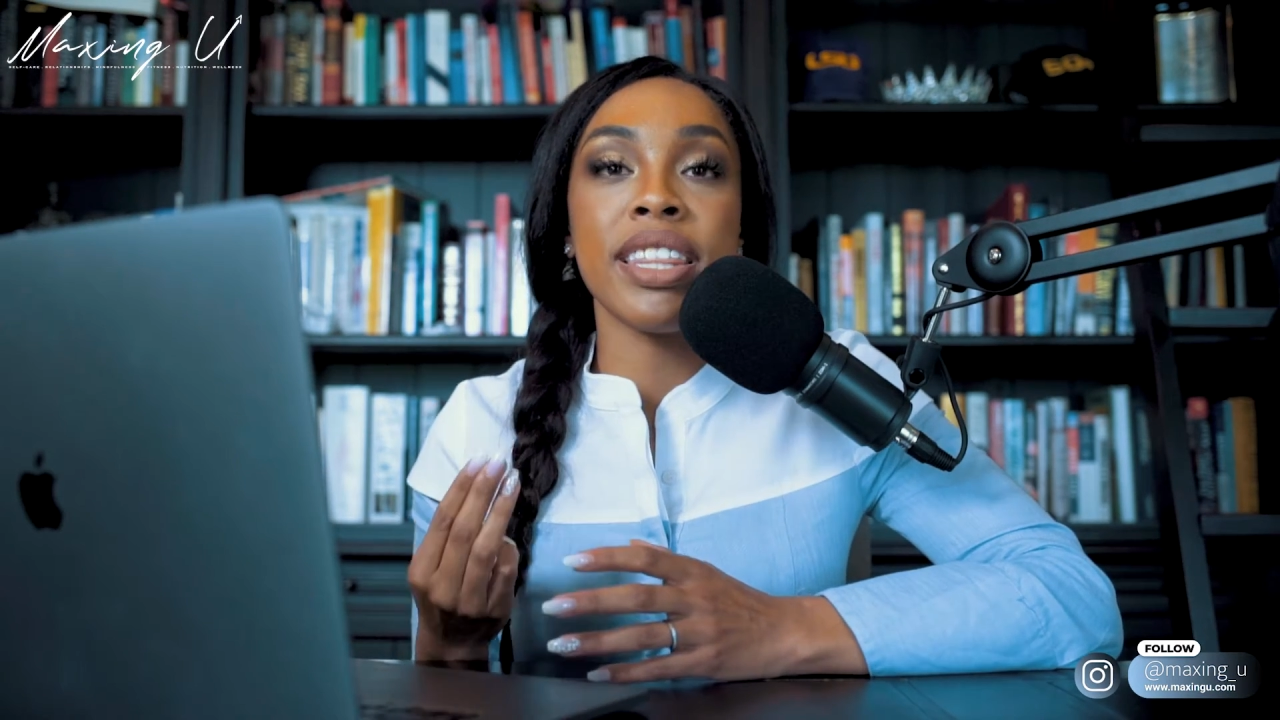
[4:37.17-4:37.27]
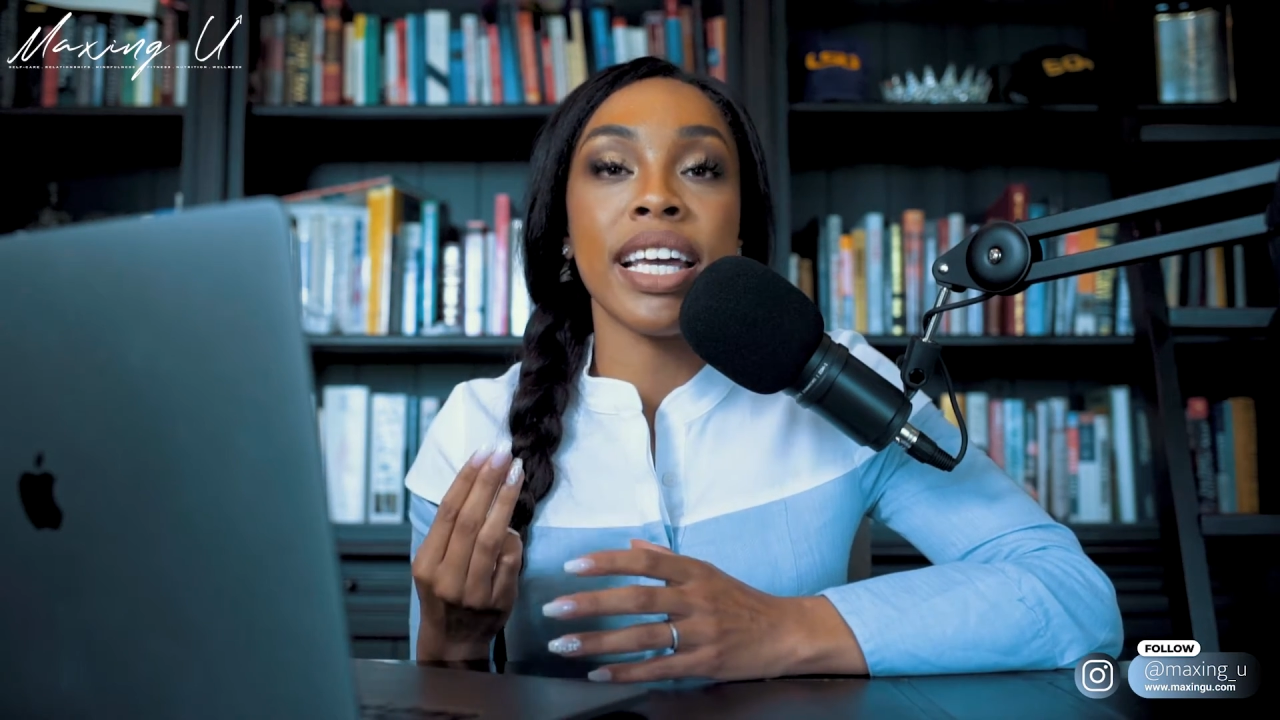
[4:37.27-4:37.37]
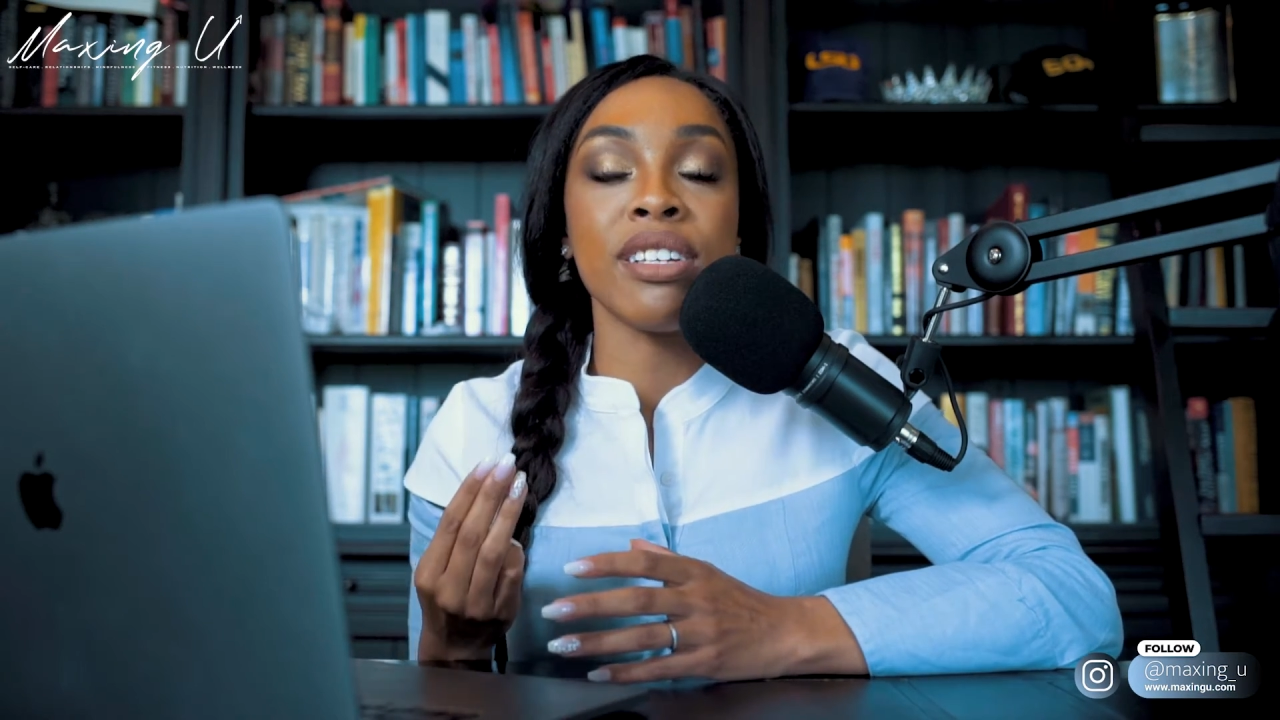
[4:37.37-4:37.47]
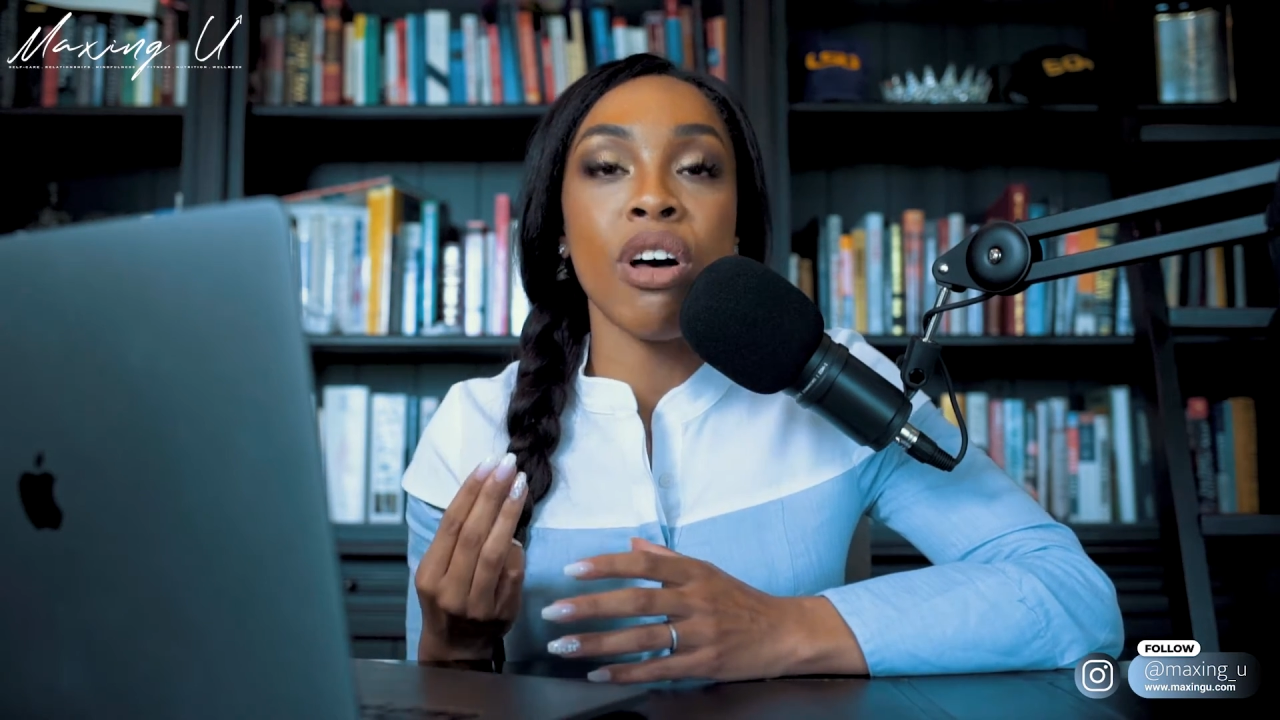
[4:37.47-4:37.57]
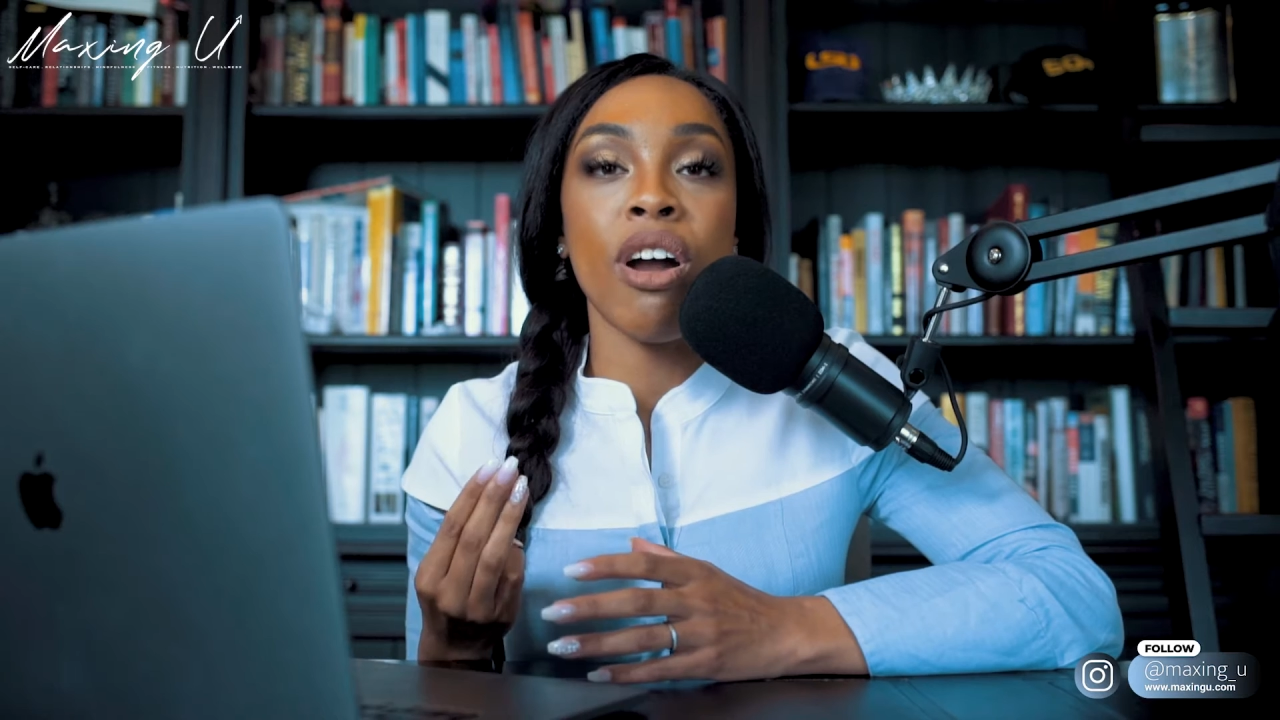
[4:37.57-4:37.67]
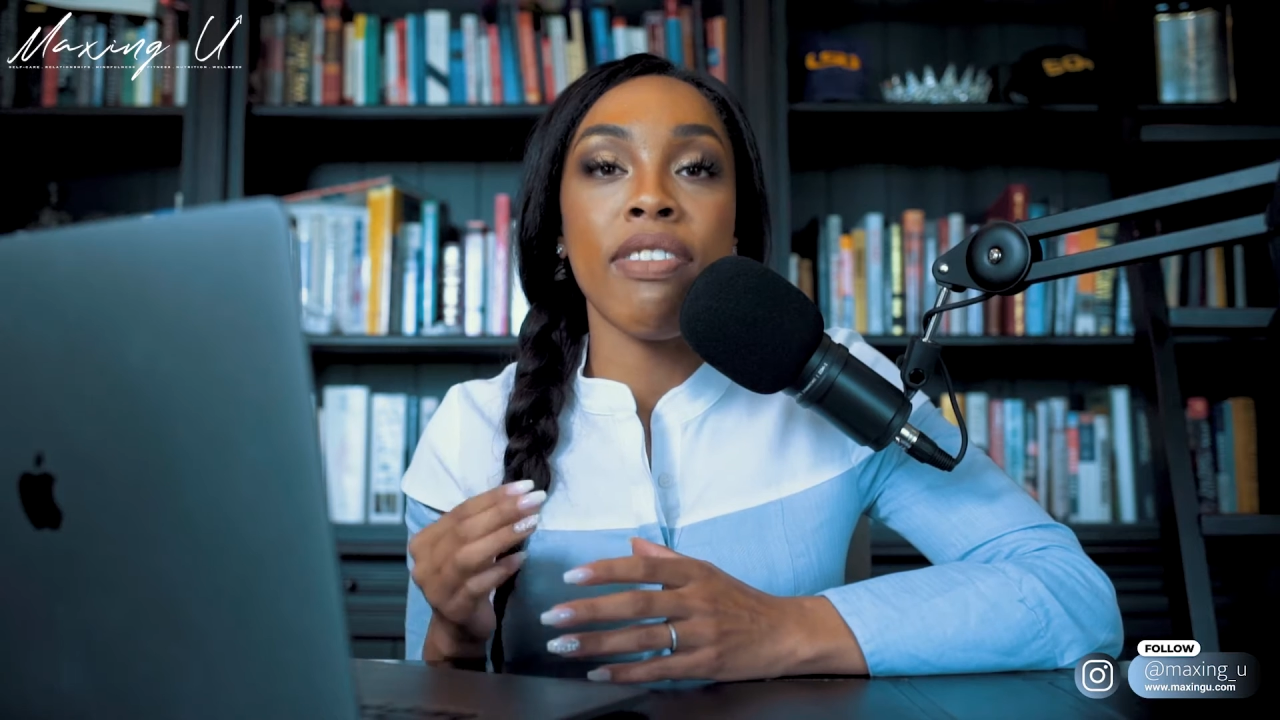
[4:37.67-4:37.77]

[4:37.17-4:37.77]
things are